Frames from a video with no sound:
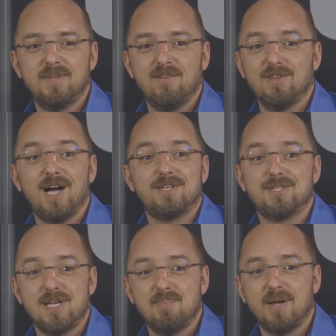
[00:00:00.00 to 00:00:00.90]
They have a lot
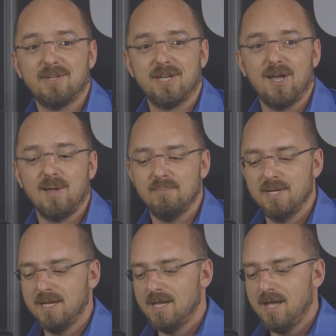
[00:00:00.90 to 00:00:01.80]
to say about the game,
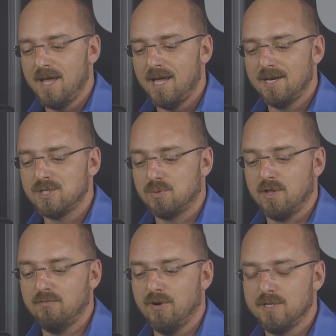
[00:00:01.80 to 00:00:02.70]
and it's
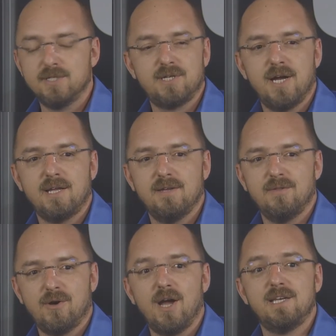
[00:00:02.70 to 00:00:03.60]
really fun to take
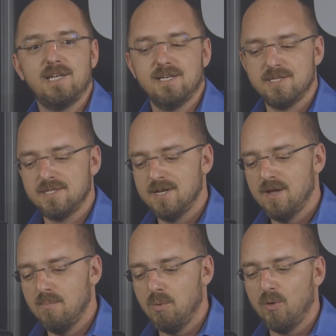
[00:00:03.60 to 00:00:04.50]
their ideas,
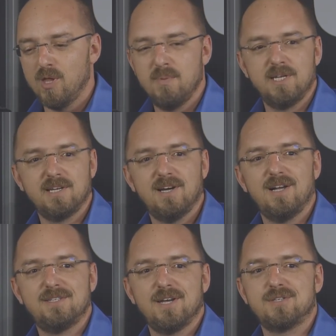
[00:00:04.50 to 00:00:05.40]
mold them into the
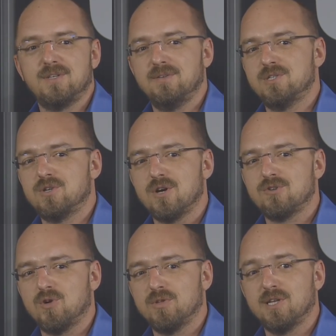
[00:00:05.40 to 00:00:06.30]
context and
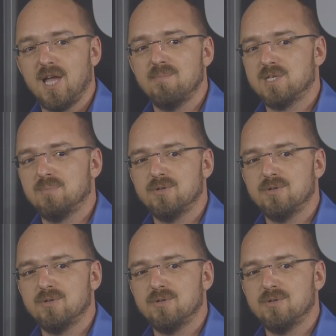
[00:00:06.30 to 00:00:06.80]
structure what the game's